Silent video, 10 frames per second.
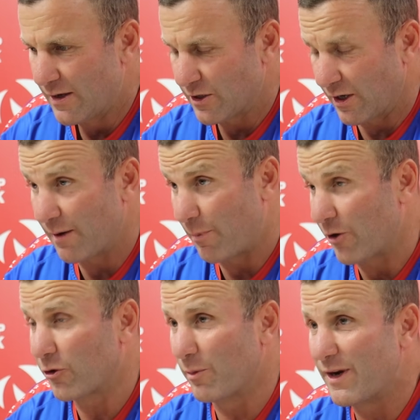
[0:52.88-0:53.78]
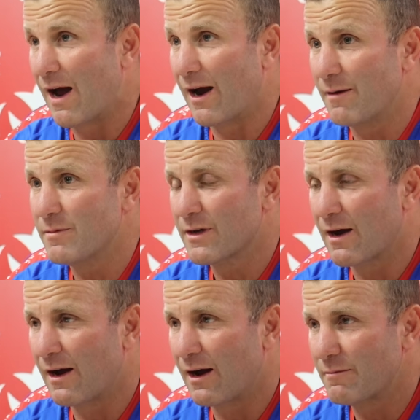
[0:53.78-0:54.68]
So yeah, both will be named,
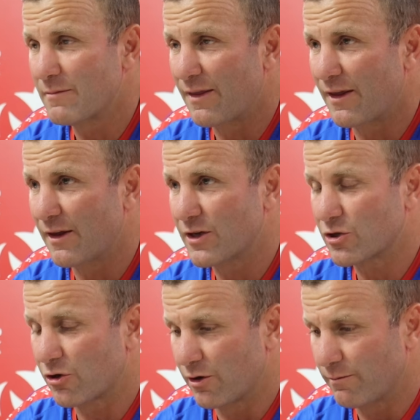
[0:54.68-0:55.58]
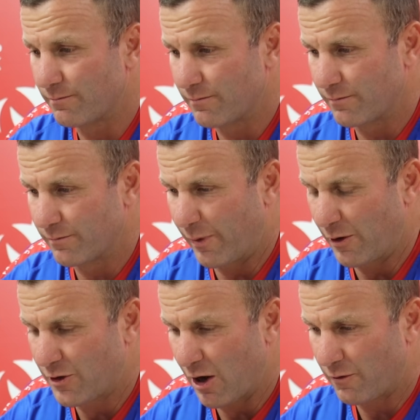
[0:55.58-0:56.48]
and then they're just going to
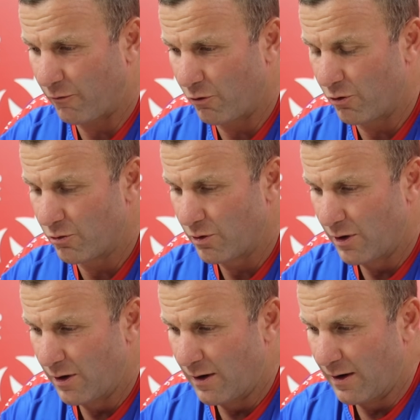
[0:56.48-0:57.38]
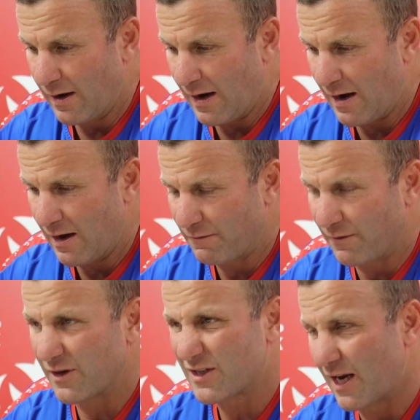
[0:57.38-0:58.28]
both go through
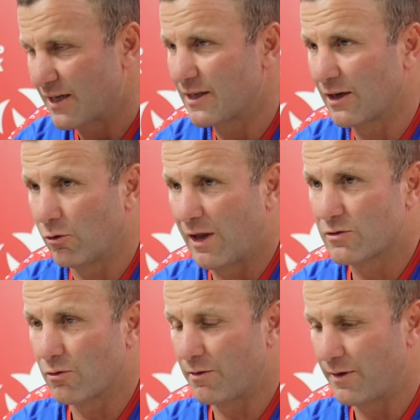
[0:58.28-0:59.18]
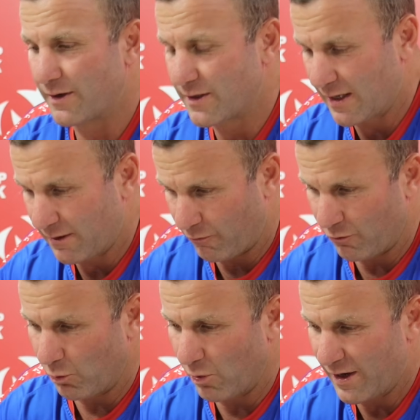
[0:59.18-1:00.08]
fitness testing and all that sort of thing to get
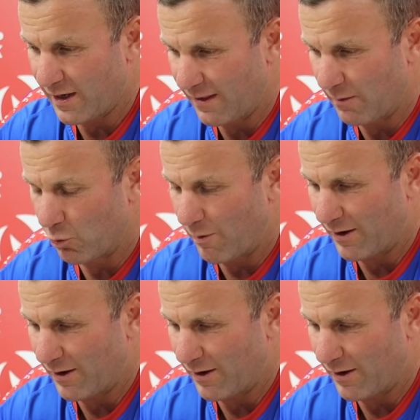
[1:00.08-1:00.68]
through the week, and then we'll